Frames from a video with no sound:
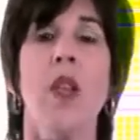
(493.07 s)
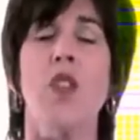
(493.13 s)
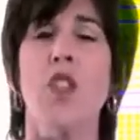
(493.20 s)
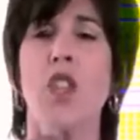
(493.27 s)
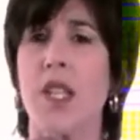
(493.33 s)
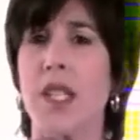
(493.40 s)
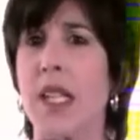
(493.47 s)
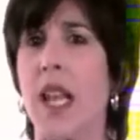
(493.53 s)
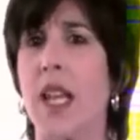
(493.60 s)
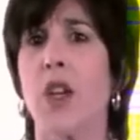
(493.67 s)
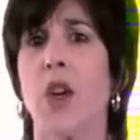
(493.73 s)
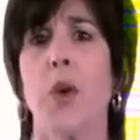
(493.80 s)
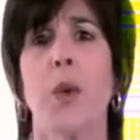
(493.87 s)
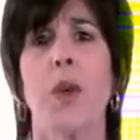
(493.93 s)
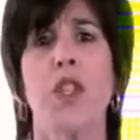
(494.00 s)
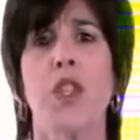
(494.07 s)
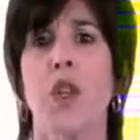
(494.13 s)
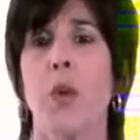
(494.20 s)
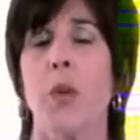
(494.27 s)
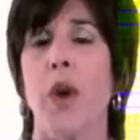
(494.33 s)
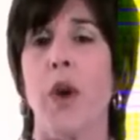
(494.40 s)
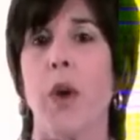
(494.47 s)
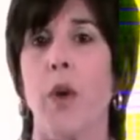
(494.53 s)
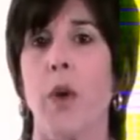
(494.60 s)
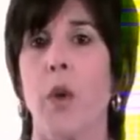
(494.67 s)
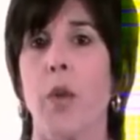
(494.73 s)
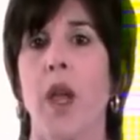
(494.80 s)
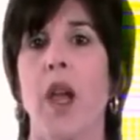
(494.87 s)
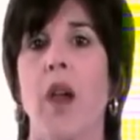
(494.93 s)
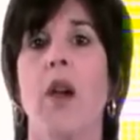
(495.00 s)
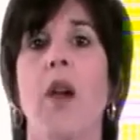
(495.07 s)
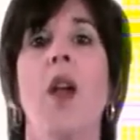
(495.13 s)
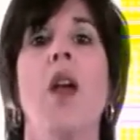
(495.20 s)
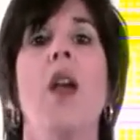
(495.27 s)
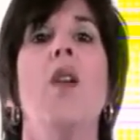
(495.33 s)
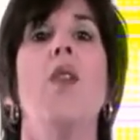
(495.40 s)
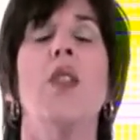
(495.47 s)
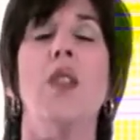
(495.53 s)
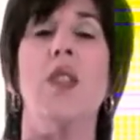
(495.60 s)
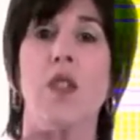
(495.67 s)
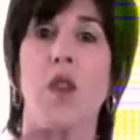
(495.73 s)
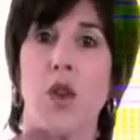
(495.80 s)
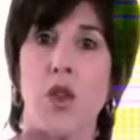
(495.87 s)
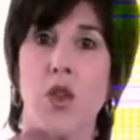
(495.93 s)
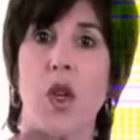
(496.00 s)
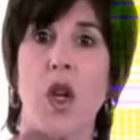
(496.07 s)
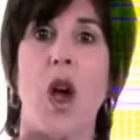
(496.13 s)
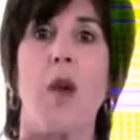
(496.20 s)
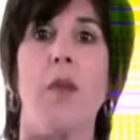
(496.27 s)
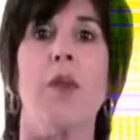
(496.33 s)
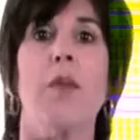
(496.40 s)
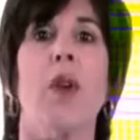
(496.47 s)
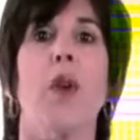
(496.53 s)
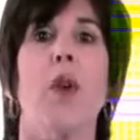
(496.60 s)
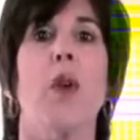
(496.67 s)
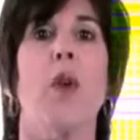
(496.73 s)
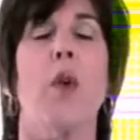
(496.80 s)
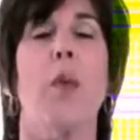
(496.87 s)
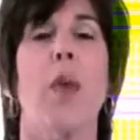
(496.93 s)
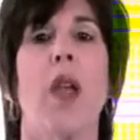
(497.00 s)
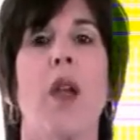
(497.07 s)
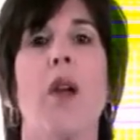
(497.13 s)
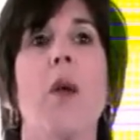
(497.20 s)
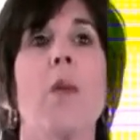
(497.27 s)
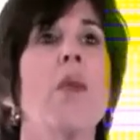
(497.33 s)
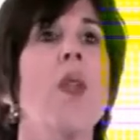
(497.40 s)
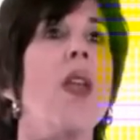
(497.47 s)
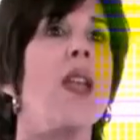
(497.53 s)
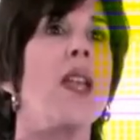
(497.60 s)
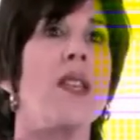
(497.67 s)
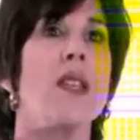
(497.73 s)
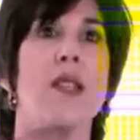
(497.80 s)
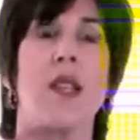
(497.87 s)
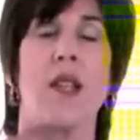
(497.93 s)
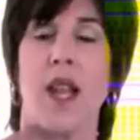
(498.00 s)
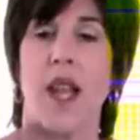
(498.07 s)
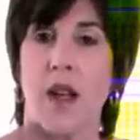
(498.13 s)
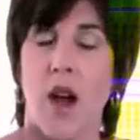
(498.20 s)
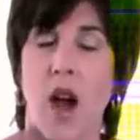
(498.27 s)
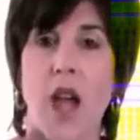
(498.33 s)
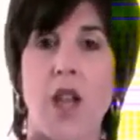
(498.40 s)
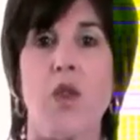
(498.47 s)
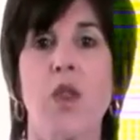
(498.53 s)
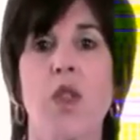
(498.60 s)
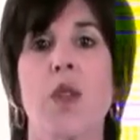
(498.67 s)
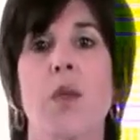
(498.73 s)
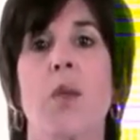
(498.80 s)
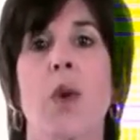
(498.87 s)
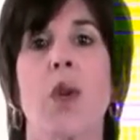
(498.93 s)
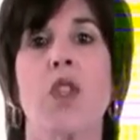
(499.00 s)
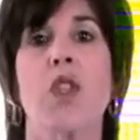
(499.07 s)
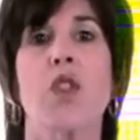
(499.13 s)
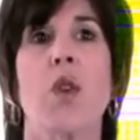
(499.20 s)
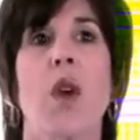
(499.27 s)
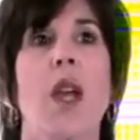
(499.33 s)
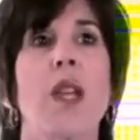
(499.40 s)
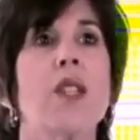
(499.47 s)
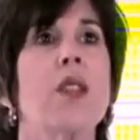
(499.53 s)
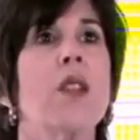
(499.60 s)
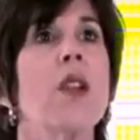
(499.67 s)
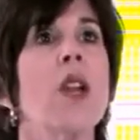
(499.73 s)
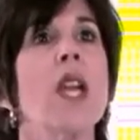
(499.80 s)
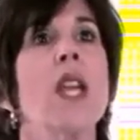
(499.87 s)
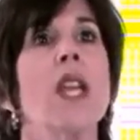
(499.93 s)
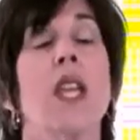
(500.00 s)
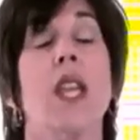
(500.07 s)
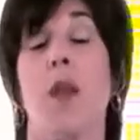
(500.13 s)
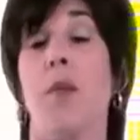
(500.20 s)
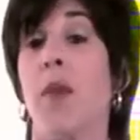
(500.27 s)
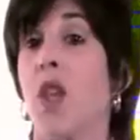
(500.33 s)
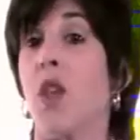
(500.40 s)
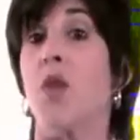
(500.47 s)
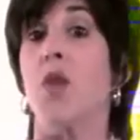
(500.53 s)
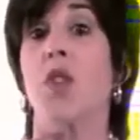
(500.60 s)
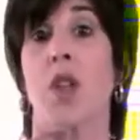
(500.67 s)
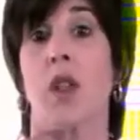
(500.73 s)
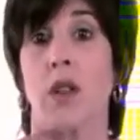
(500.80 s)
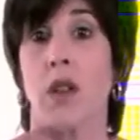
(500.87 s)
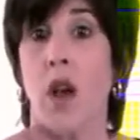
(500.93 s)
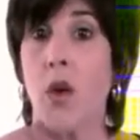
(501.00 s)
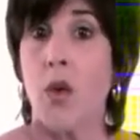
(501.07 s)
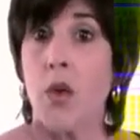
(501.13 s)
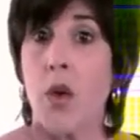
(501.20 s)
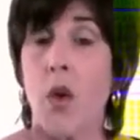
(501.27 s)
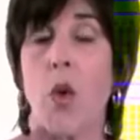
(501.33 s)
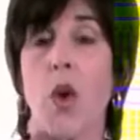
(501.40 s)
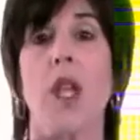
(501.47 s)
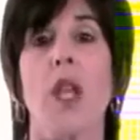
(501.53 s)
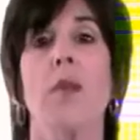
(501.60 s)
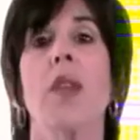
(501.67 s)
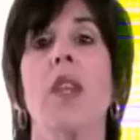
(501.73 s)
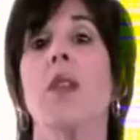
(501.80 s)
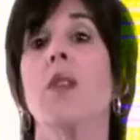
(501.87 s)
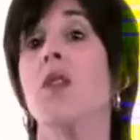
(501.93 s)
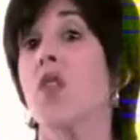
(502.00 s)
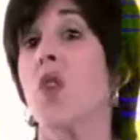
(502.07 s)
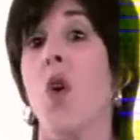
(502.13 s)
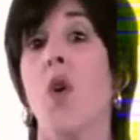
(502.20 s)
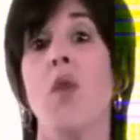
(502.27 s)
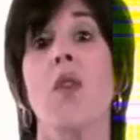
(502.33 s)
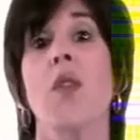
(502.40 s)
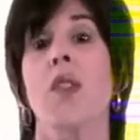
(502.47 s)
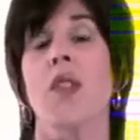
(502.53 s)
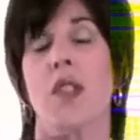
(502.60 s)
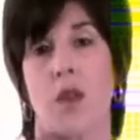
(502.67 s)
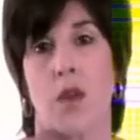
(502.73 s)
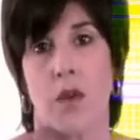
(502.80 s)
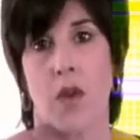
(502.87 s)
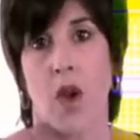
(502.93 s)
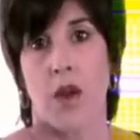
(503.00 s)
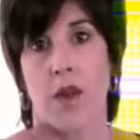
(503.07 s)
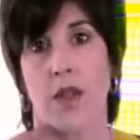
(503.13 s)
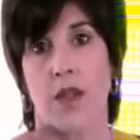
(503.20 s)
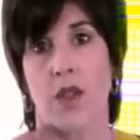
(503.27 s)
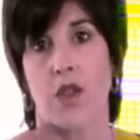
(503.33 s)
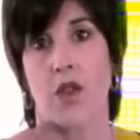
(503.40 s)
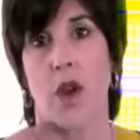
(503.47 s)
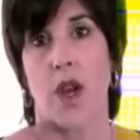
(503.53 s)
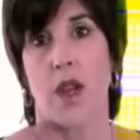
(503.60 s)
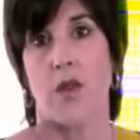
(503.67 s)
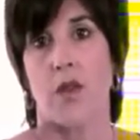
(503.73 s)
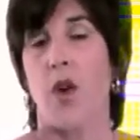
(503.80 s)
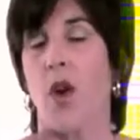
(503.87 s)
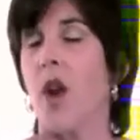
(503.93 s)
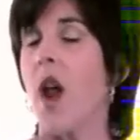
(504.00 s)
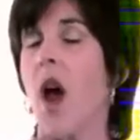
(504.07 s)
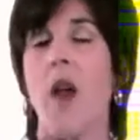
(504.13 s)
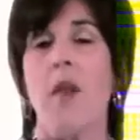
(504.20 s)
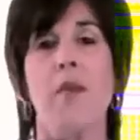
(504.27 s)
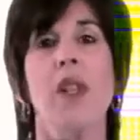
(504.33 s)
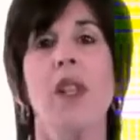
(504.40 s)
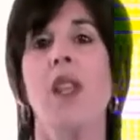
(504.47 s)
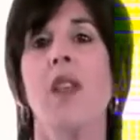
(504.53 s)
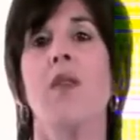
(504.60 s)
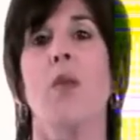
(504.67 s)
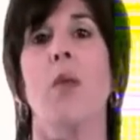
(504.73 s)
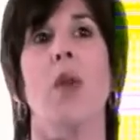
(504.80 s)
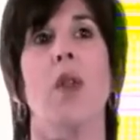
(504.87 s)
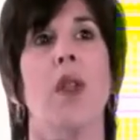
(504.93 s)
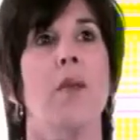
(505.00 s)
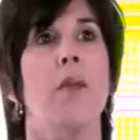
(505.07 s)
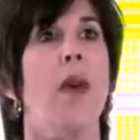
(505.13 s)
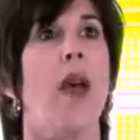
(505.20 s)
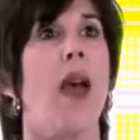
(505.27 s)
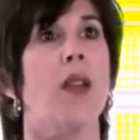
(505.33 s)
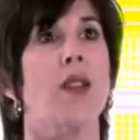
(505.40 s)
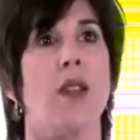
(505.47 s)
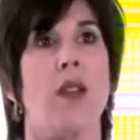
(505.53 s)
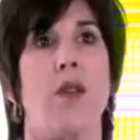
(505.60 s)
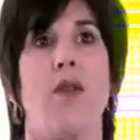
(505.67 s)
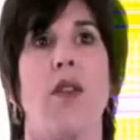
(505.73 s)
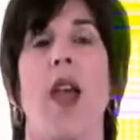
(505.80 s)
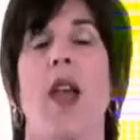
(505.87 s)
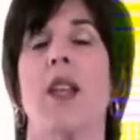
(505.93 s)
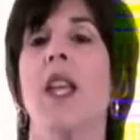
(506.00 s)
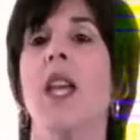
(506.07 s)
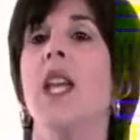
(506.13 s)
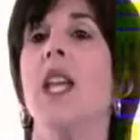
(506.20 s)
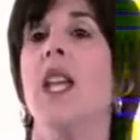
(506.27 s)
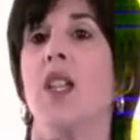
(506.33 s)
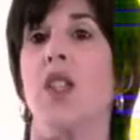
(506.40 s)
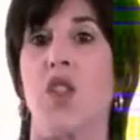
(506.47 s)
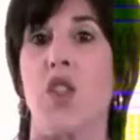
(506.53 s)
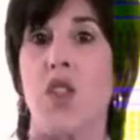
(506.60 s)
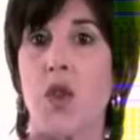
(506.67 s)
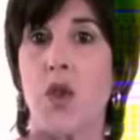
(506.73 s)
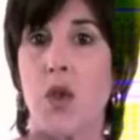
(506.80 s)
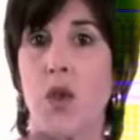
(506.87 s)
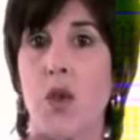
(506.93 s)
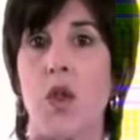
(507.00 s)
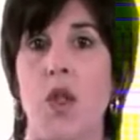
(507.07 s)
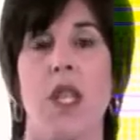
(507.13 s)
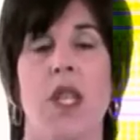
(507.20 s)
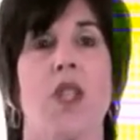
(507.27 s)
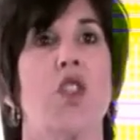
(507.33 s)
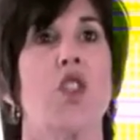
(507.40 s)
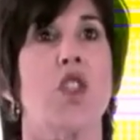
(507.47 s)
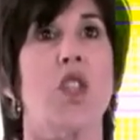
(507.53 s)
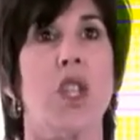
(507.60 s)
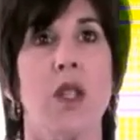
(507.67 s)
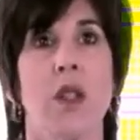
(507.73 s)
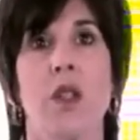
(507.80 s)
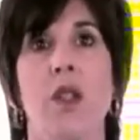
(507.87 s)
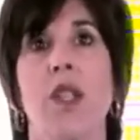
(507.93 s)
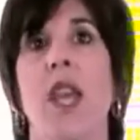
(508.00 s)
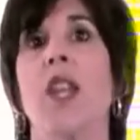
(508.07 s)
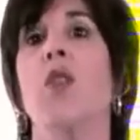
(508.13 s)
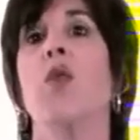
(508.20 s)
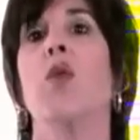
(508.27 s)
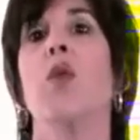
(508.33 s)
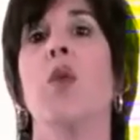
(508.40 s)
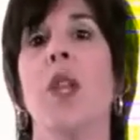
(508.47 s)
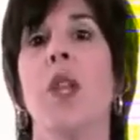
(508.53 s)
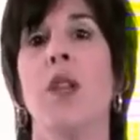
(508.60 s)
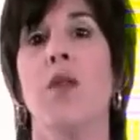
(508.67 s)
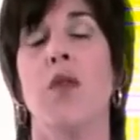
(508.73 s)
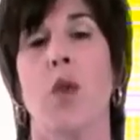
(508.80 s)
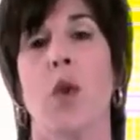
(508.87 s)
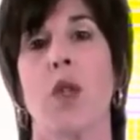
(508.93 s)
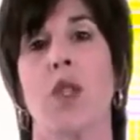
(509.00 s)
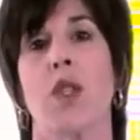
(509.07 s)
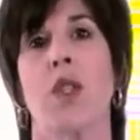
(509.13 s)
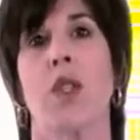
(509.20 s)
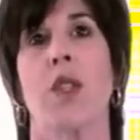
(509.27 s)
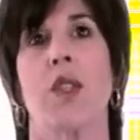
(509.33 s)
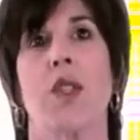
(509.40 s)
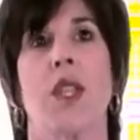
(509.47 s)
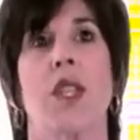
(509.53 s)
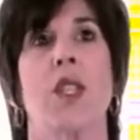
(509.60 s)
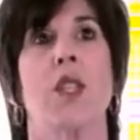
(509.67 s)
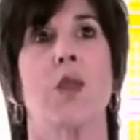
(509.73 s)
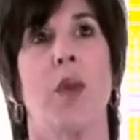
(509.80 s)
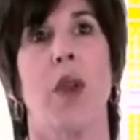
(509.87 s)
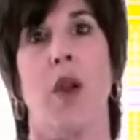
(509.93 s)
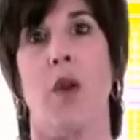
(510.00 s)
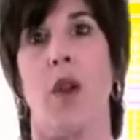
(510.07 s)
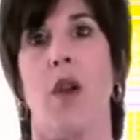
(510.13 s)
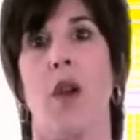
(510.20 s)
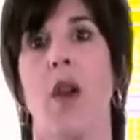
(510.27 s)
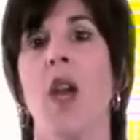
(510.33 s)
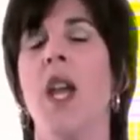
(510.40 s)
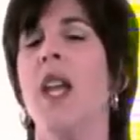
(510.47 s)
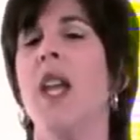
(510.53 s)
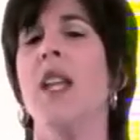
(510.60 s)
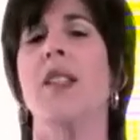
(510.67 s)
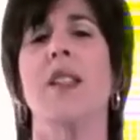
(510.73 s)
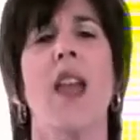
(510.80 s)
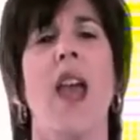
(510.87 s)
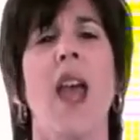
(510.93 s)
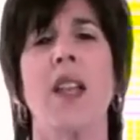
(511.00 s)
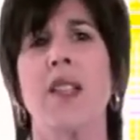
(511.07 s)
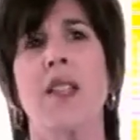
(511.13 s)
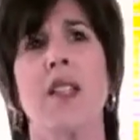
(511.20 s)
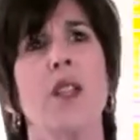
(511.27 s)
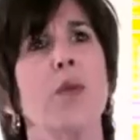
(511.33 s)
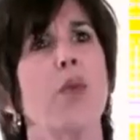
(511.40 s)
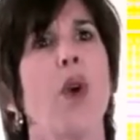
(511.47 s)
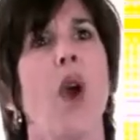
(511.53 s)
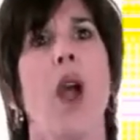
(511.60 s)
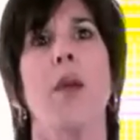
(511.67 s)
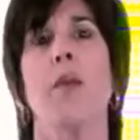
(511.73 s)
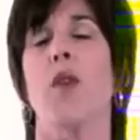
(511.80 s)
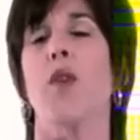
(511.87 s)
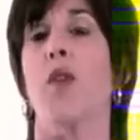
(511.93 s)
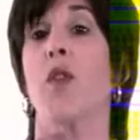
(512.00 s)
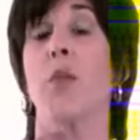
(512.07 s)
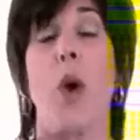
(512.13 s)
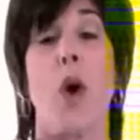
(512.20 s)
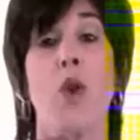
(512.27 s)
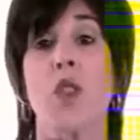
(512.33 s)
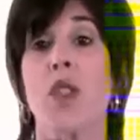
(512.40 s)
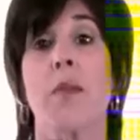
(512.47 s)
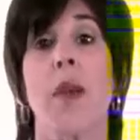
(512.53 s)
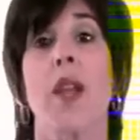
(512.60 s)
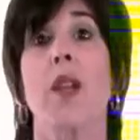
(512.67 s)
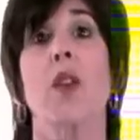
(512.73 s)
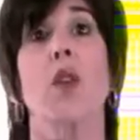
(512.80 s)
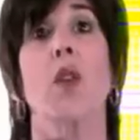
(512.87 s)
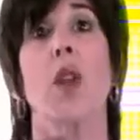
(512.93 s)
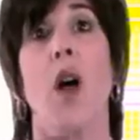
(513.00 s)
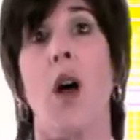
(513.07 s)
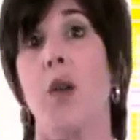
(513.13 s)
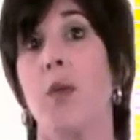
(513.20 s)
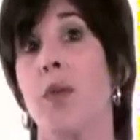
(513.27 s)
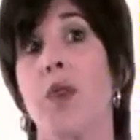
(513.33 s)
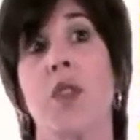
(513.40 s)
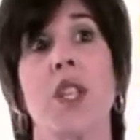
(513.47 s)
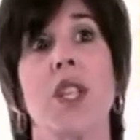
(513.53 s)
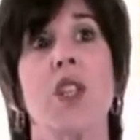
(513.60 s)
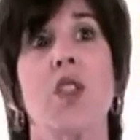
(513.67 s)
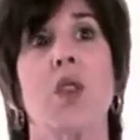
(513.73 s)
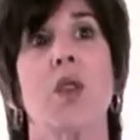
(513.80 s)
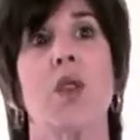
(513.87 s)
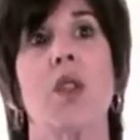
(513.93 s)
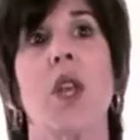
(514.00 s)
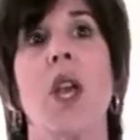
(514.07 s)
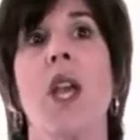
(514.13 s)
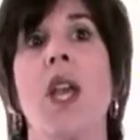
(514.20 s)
Just like our original Barrier Repair, this UltraCalming Barrier Repair is an anhydrous moisturizer. It can be used alone or it can be used over the serum concentrate for an unbelievable impact and effect. It soothes, it shields, and it reinforces the skin's barrier. It's an excellent primer for post-medical procedures.